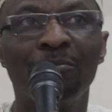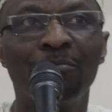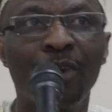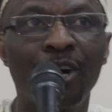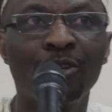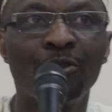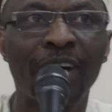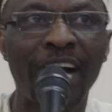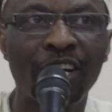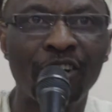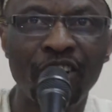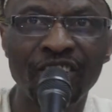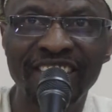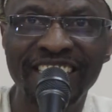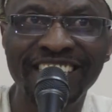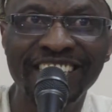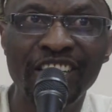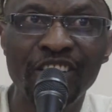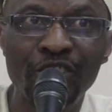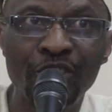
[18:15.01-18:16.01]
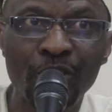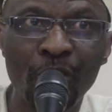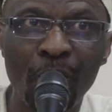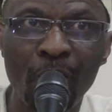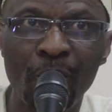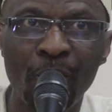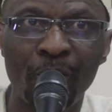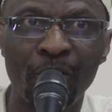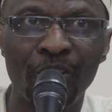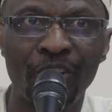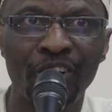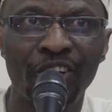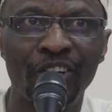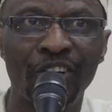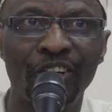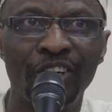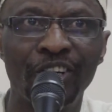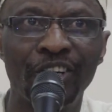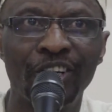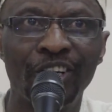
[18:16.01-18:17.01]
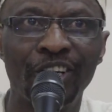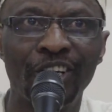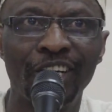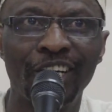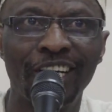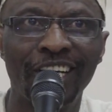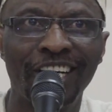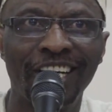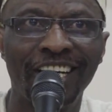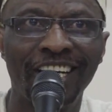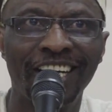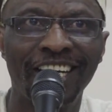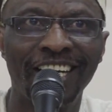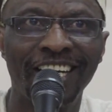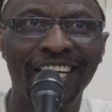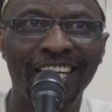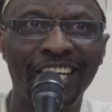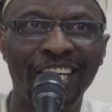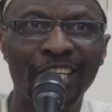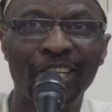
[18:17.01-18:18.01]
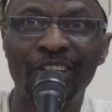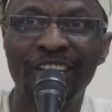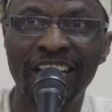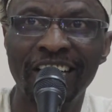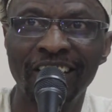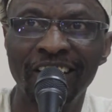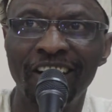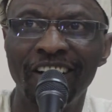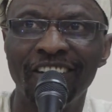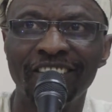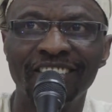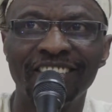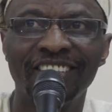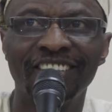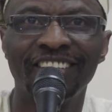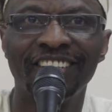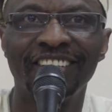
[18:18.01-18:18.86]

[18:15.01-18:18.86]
But you cannot see the soul. You cannot.